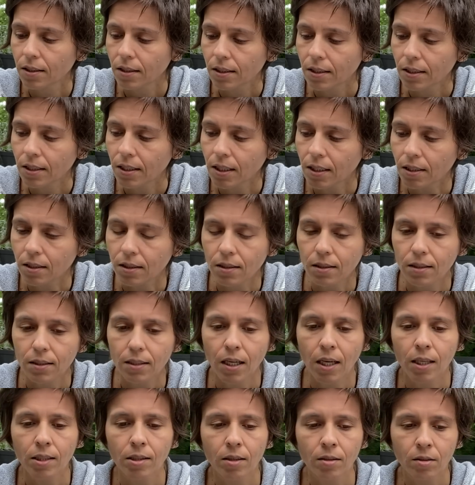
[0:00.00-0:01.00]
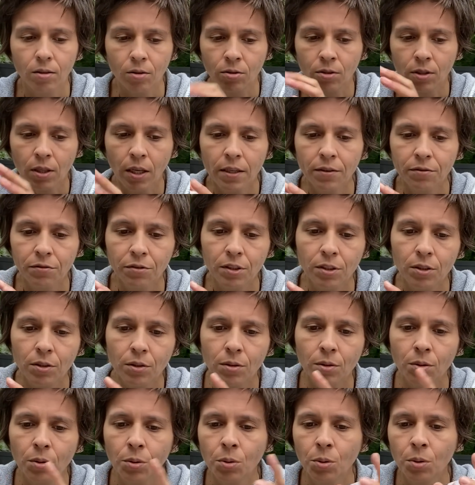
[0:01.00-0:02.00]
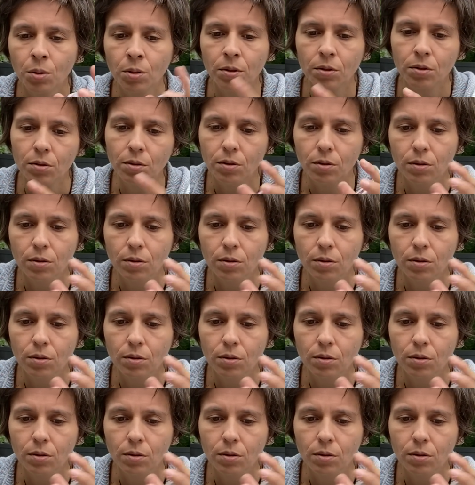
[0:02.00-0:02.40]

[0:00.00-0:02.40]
Again, not that your life is on hold,